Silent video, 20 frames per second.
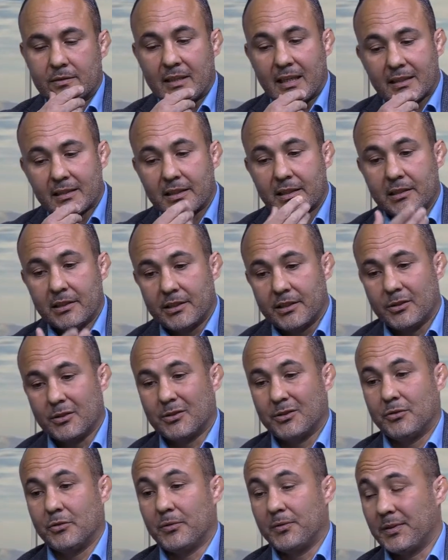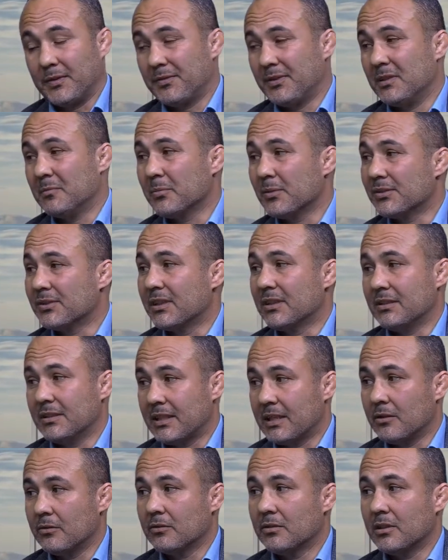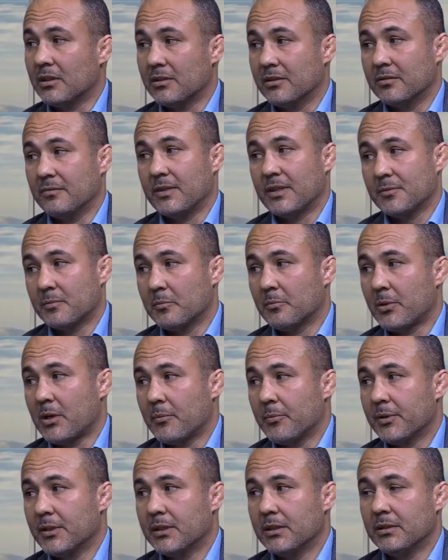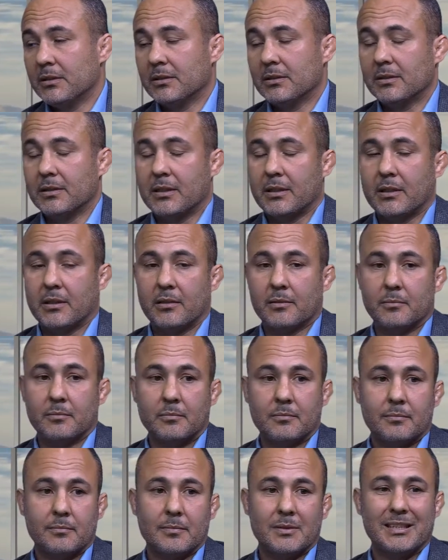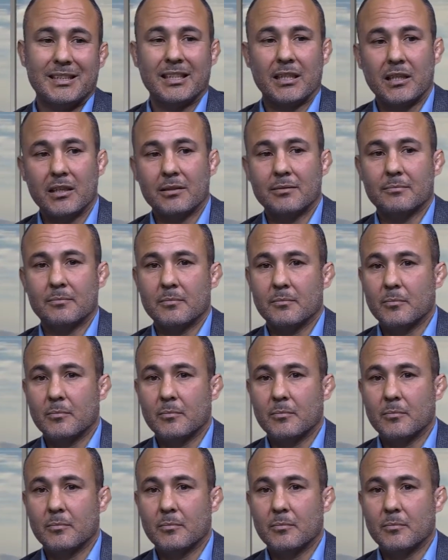technically you can do 15% down on an investment property. um, would yeah, that have high